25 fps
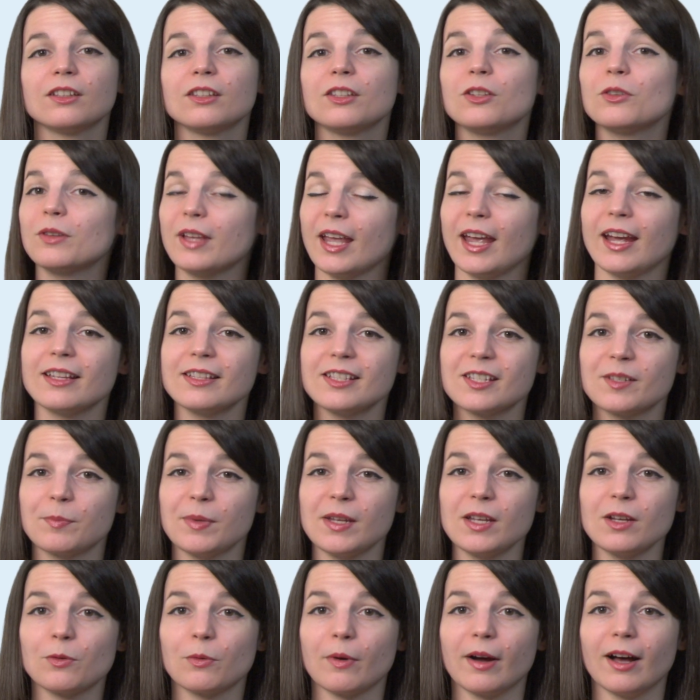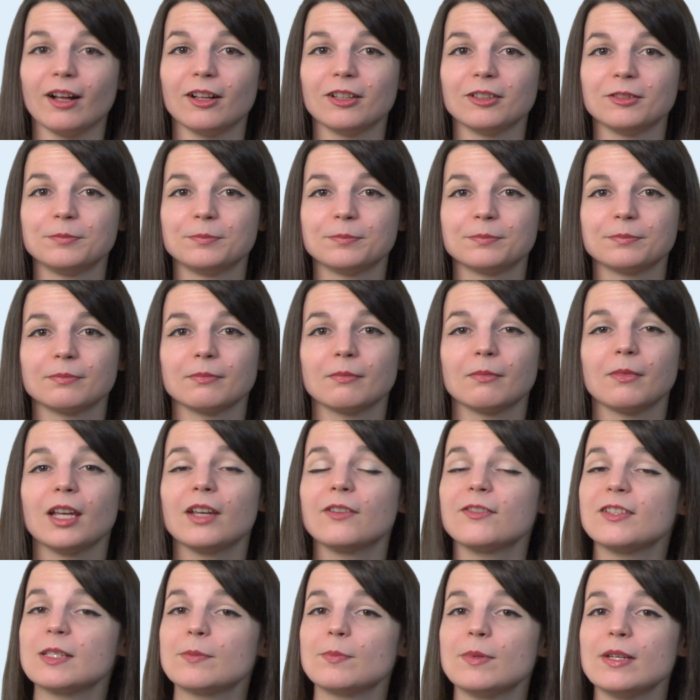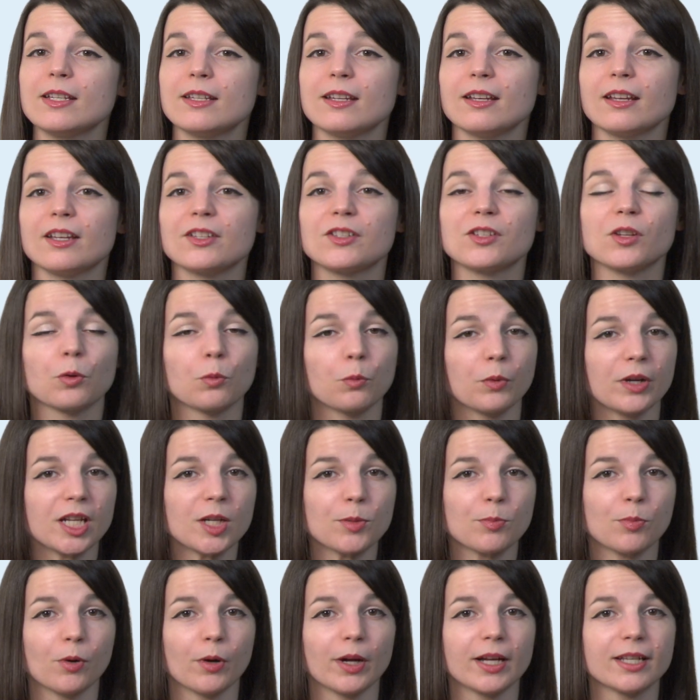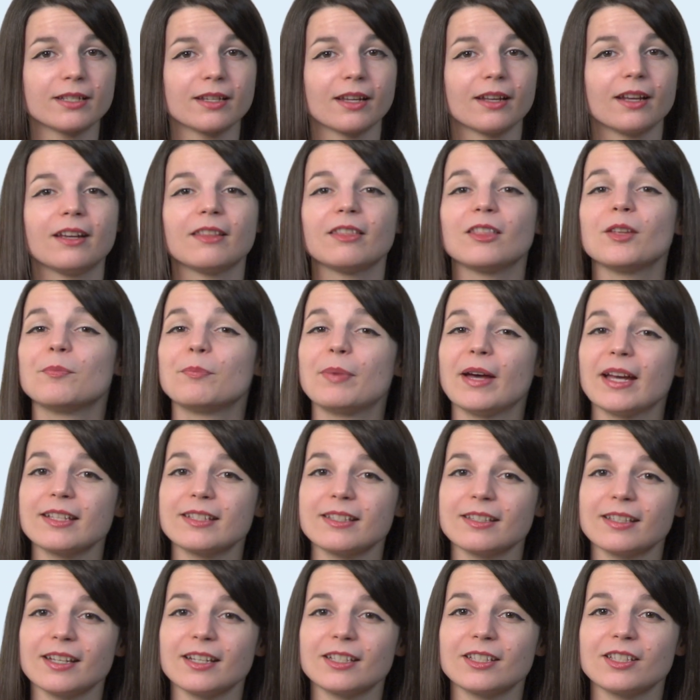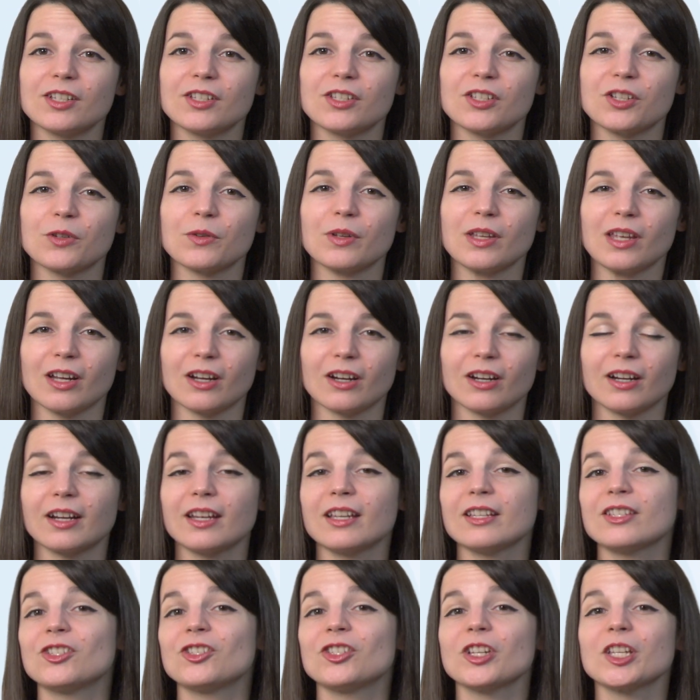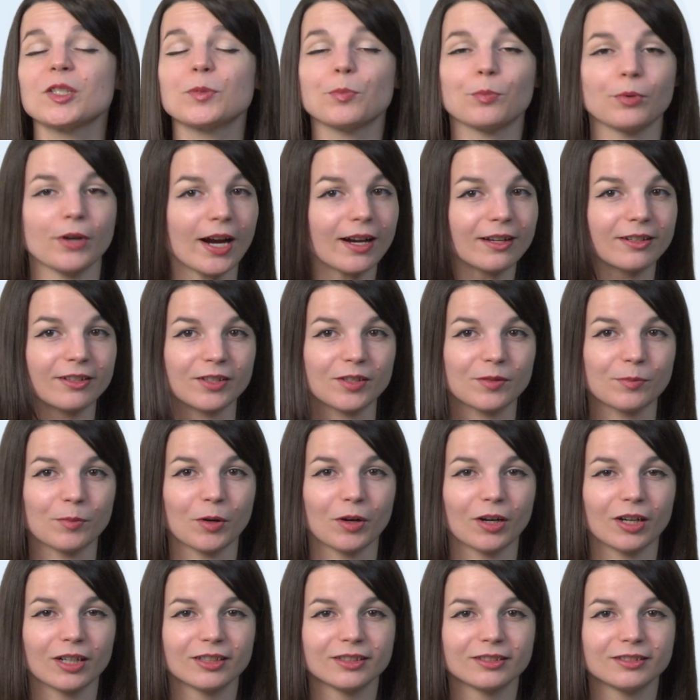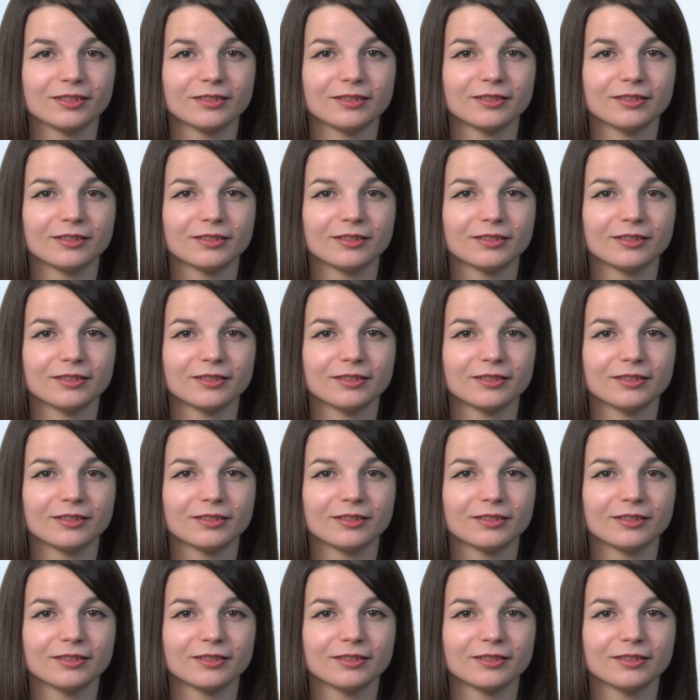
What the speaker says: You can't speak well. If speaking is your weak point, the best thing to do here is just practice more.